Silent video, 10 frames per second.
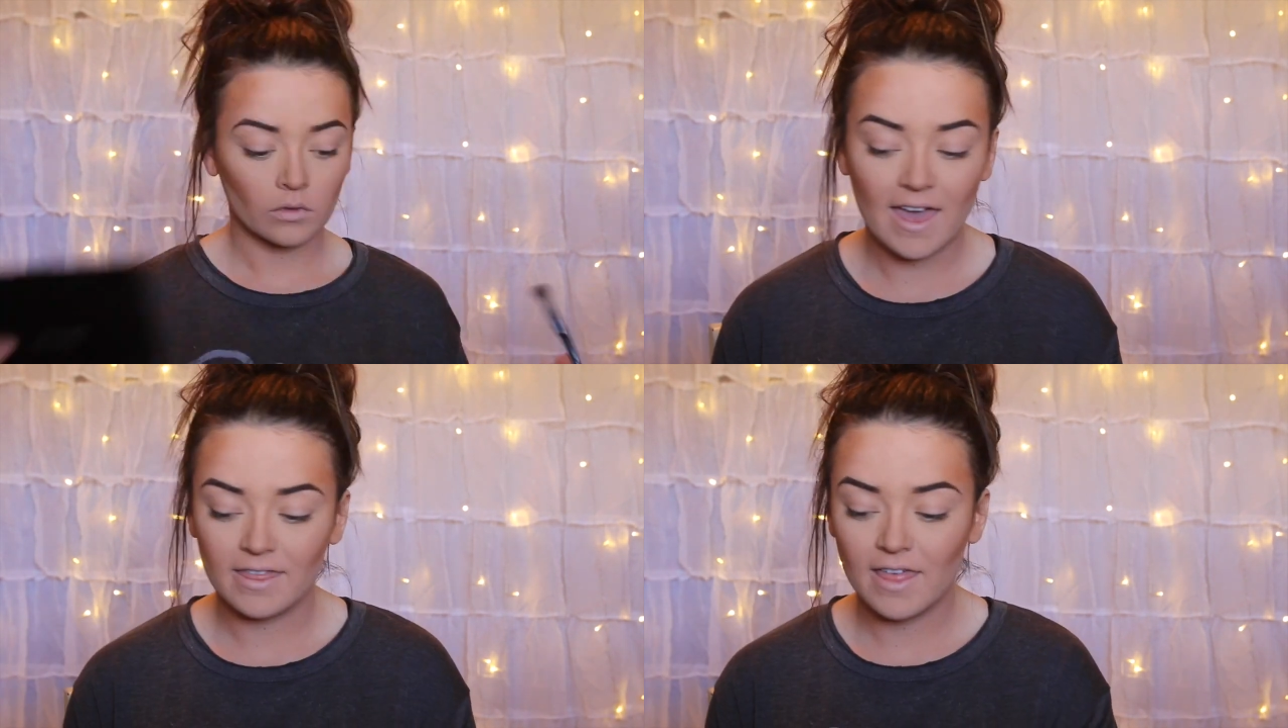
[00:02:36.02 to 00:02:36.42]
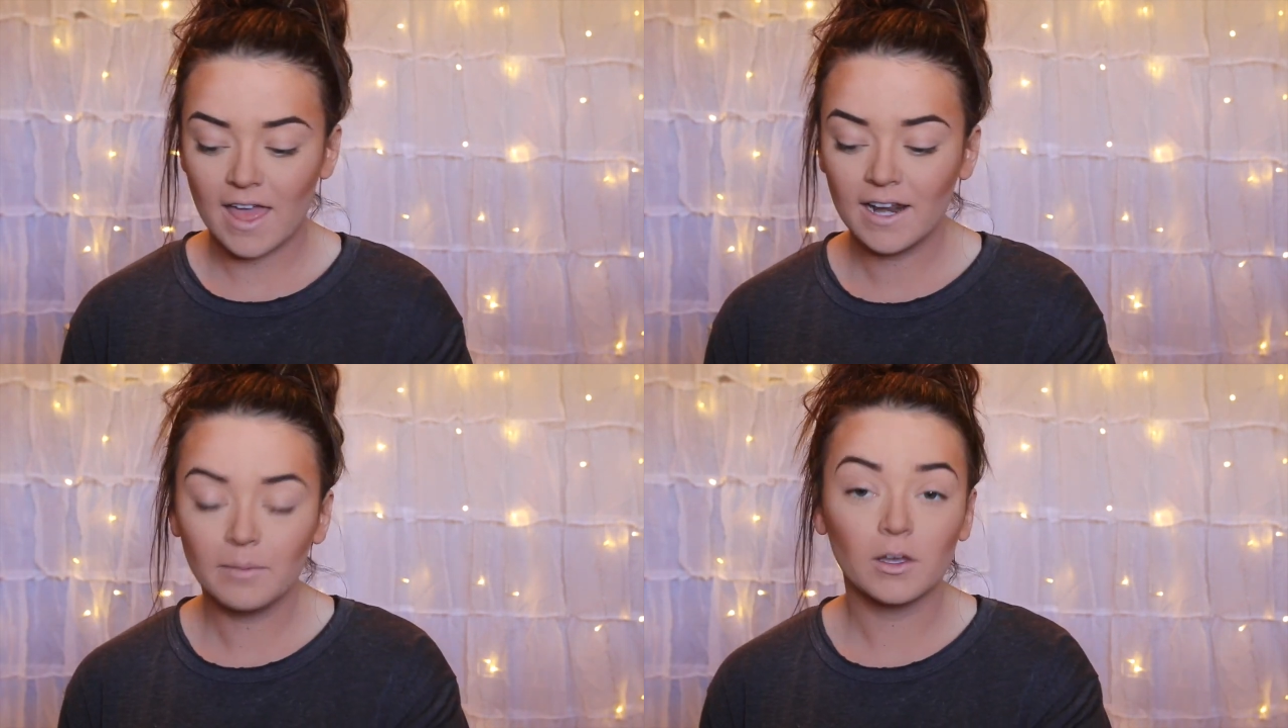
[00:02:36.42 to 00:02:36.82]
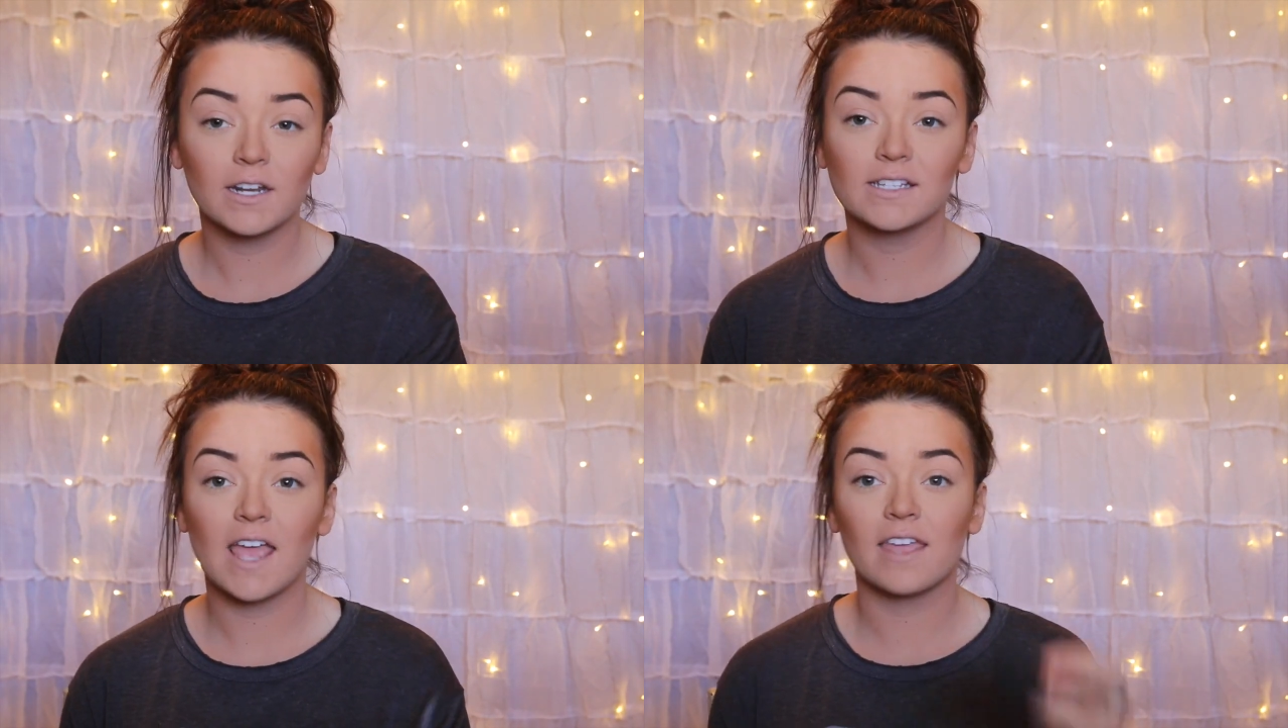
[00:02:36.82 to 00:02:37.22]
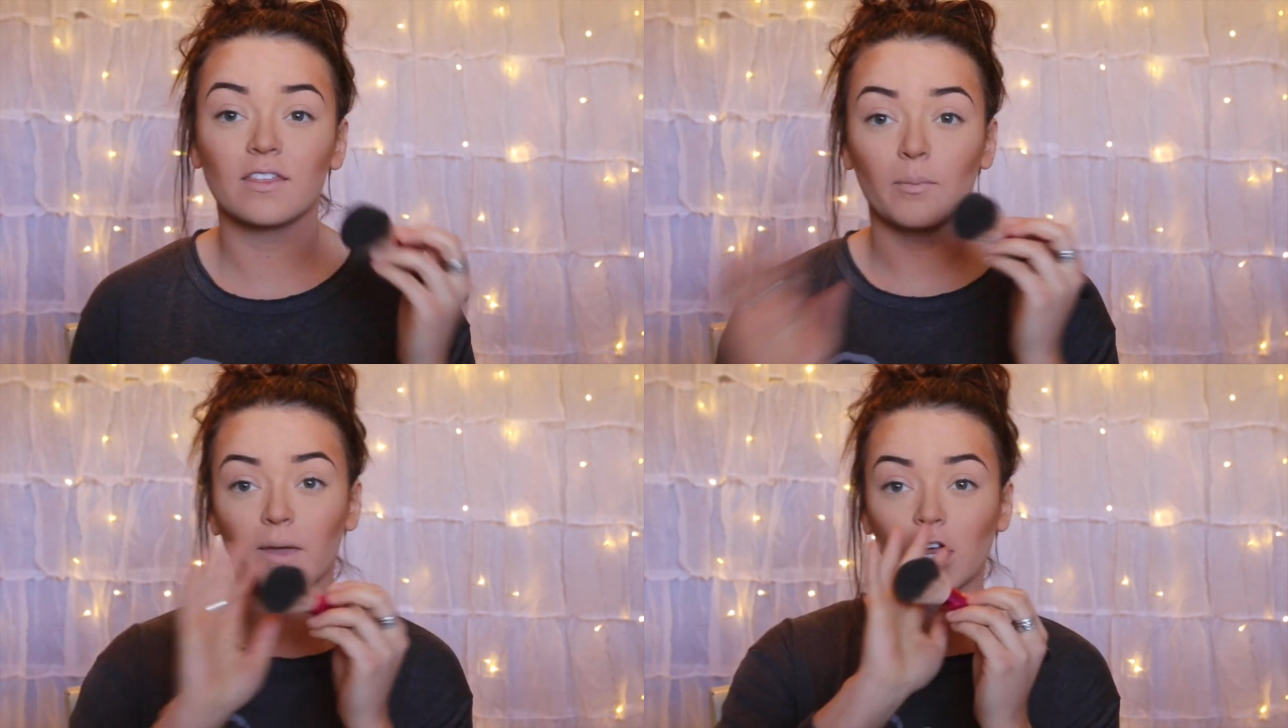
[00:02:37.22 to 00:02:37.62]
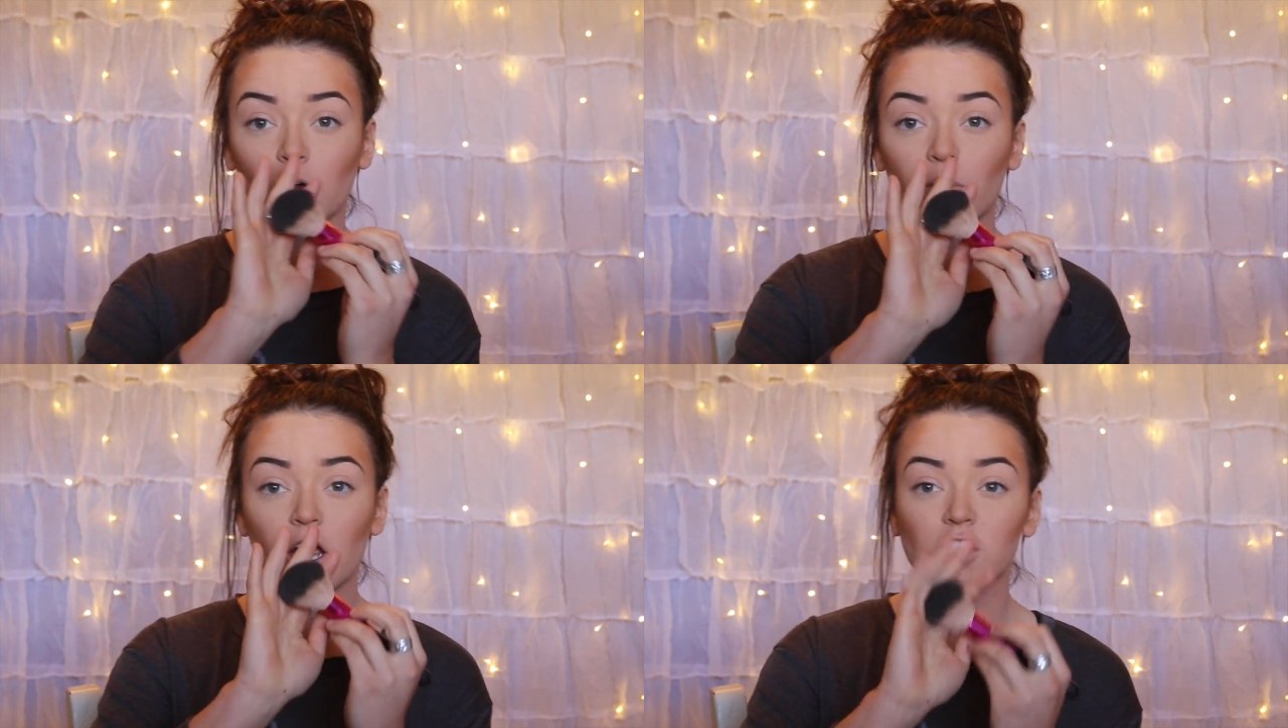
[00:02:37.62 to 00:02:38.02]
Okay, then I'm gonna take the
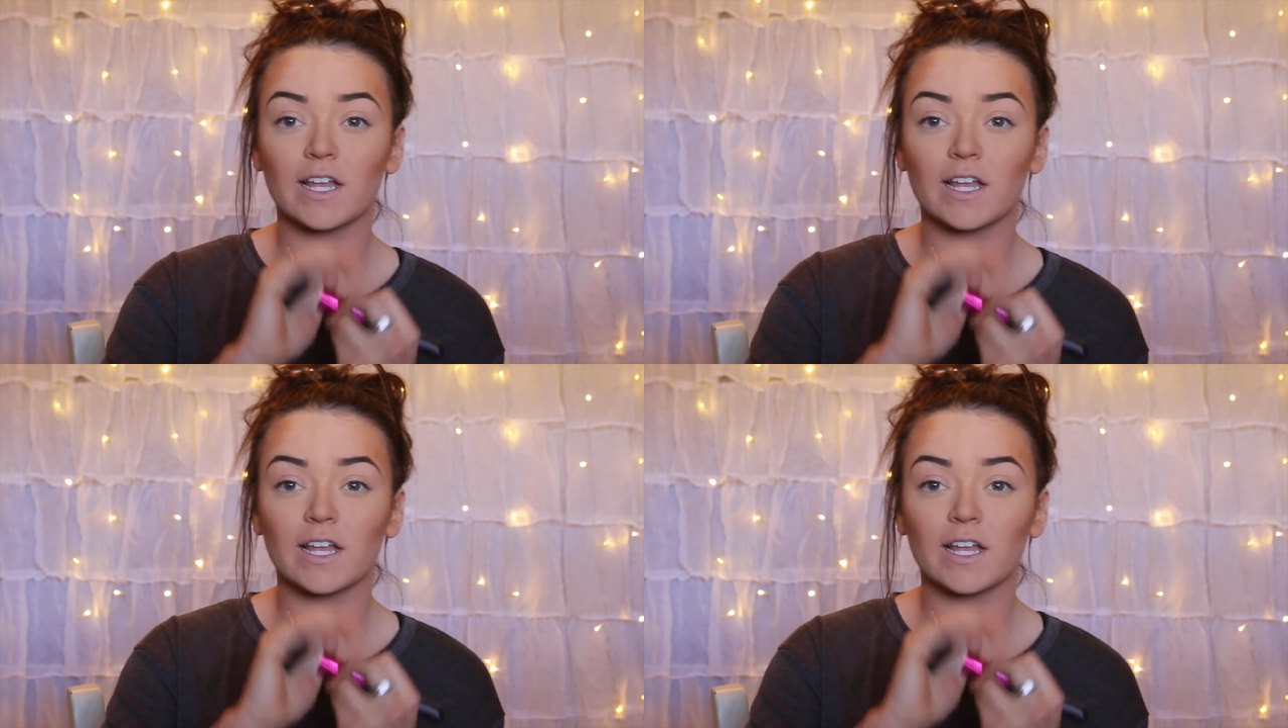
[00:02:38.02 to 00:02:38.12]
bigger brush